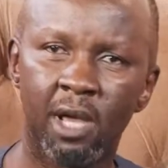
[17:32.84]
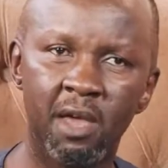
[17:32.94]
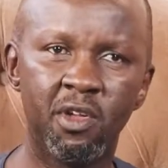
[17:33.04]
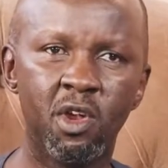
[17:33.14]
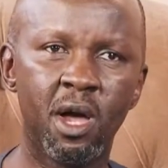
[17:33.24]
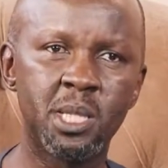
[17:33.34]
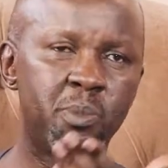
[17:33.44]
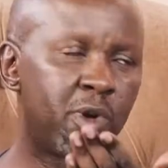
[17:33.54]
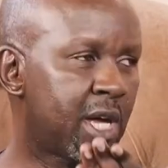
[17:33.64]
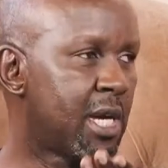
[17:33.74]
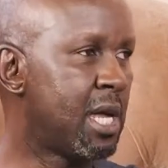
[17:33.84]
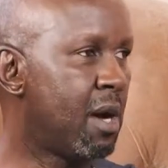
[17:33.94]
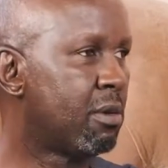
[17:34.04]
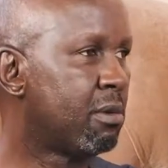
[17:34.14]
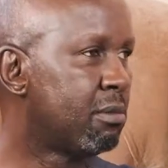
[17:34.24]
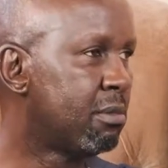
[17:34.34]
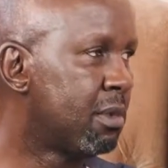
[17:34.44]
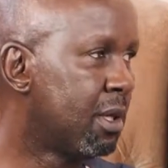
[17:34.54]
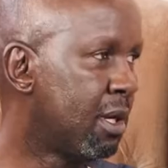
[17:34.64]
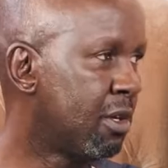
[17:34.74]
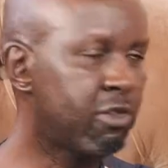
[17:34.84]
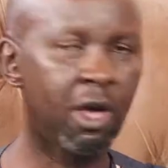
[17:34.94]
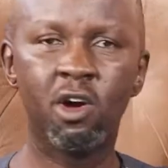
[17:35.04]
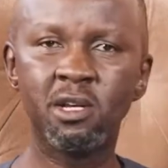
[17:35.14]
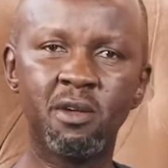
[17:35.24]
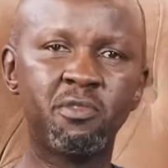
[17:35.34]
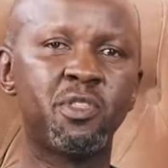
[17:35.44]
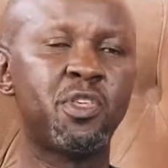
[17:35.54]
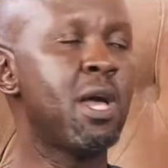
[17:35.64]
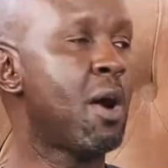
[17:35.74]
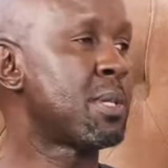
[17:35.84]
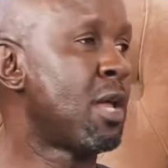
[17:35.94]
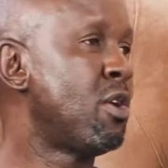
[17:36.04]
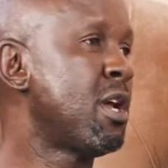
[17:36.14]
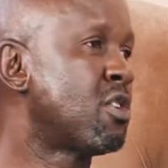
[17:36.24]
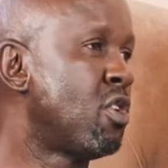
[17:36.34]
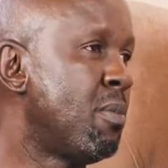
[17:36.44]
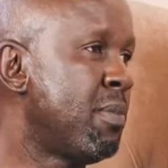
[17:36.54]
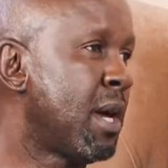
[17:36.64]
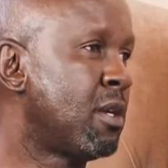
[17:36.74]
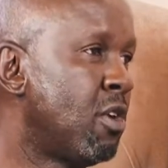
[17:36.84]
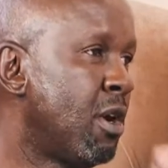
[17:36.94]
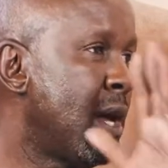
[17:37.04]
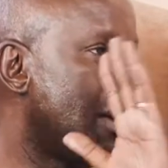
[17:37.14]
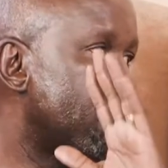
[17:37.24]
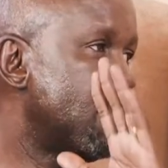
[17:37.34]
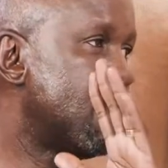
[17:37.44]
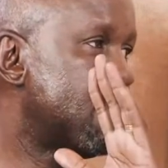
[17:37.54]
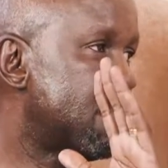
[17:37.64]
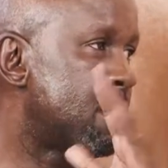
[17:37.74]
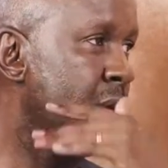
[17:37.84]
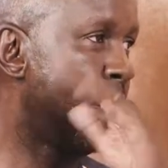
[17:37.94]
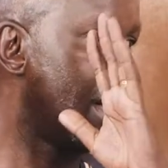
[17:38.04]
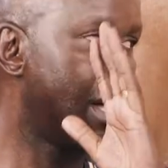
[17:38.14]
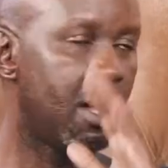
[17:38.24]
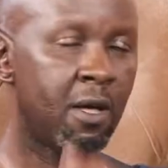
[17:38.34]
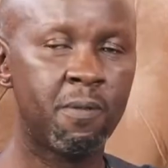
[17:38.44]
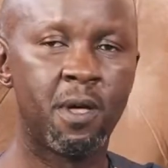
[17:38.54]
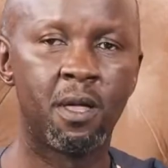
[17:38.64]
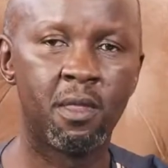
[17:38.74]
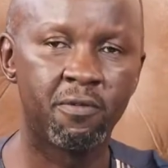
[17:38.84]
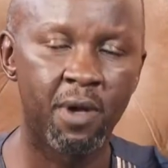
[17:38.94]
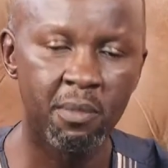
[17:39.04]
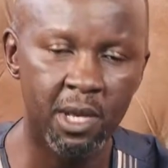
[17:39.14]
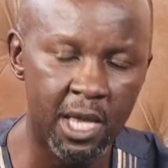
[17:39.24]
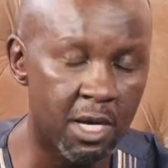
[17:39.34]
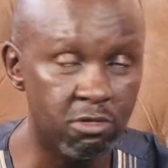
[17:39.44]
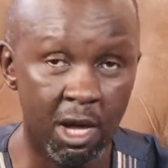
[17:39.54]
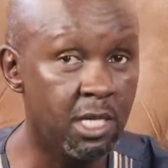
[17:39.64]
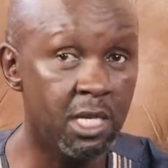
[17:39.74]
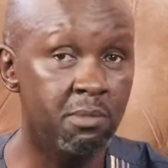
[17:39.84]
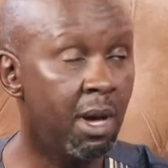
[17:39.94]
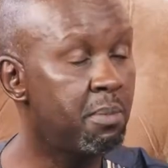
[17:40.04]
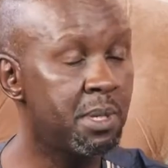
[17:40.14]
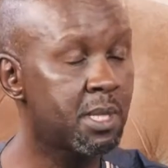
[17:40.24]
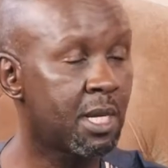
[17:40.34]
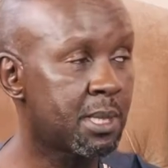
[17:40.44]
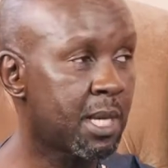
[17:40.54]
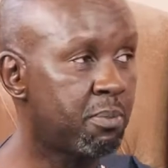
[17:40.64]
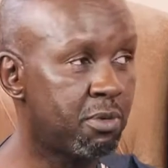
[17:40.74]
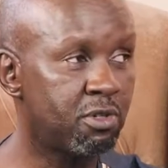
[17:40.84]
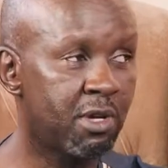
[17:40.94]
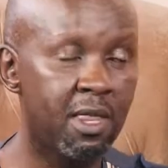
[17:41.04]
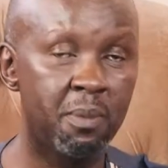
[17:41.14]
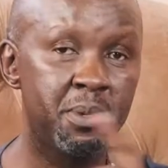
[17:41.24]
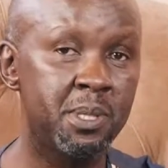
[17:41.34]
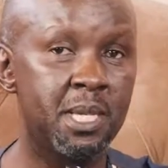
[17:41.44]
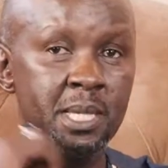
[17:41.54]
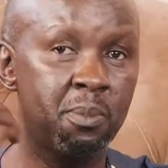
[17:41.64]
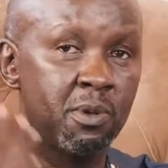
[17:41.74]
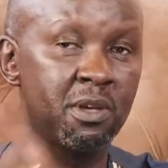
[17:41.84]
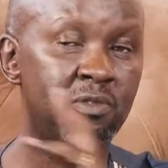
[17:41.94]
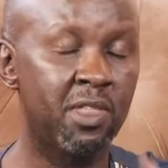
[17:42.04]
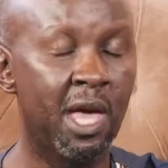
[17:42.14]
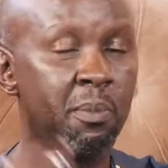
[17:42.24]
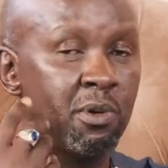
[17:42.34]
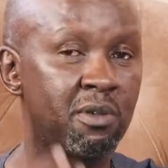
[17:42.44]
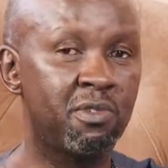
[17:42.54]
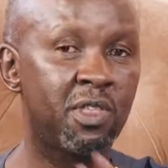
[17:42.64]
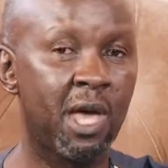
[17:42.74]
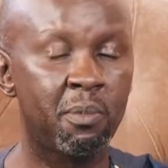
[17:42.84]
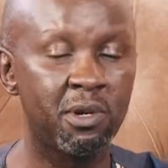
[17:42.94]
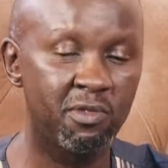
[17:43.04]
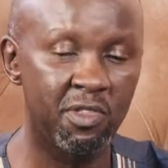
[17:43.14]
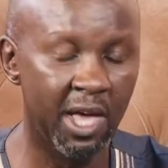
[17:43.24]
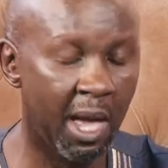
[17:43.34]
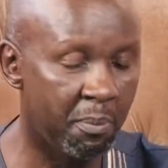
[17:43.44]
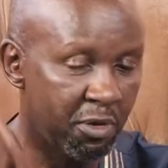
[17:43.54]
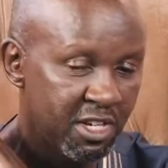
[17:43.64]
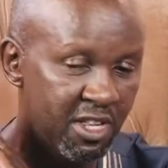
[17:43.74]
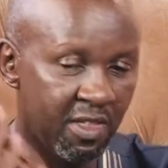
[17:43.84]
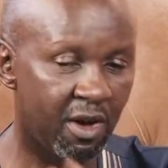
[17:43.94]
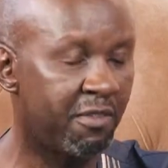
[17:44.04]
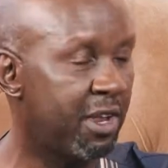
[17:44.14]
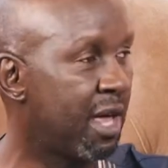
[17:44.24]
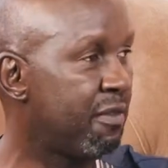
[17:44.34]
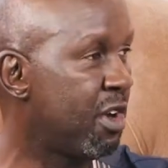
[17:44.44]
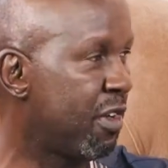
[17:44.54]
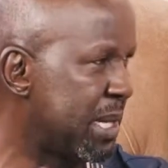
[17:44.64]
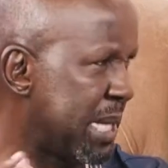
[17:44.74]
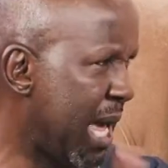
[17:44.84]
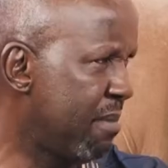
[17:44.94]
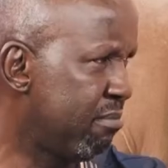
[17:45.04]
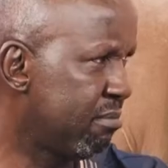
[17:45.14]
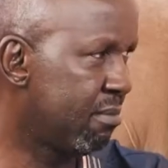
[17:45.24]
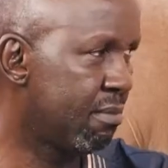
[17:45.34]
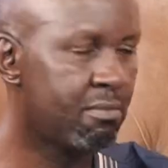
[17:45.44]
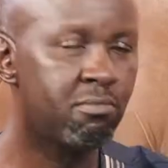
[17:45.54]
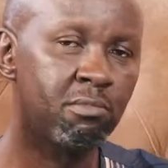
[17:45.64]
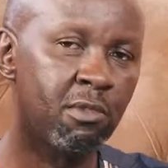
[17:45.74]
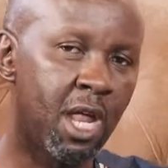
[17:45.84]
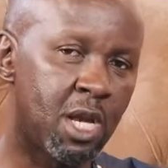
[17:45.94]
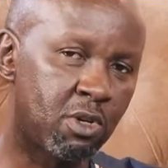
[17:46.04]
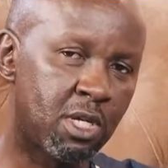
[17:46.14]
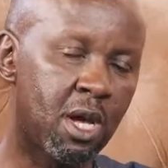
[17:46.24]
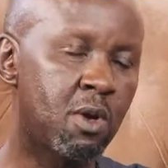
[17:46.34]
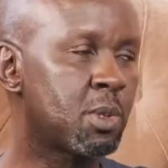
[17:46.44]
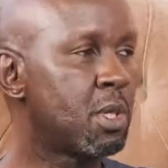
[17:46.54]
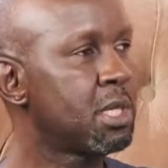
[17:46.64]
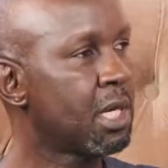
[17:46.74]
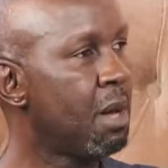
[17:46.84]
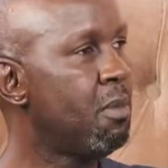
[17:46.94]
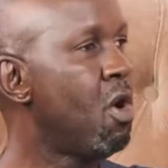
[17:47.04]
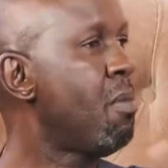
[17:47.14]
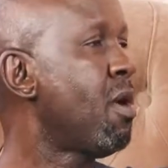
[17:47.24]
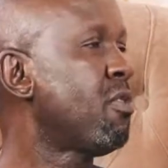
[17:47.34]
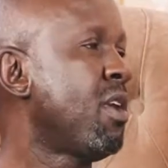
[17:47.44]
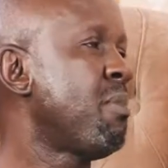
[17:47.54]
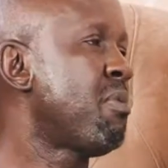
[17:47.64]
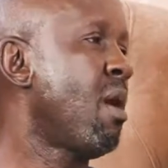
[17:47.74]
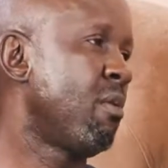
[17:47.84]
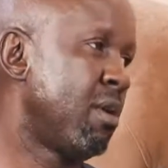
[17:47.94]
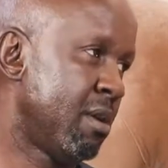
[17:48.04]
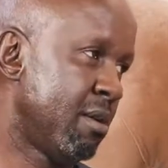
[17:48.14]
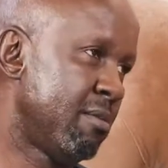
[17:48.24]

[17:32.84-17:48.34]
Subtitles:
I even know how it's broken down. So I got everything. I was alone at home. They had gone out with the family, and so I did my business. I put together pieces, I put everything, I put it in the oven, I even know the time. Then I took it out. So when she came home, I was very proud.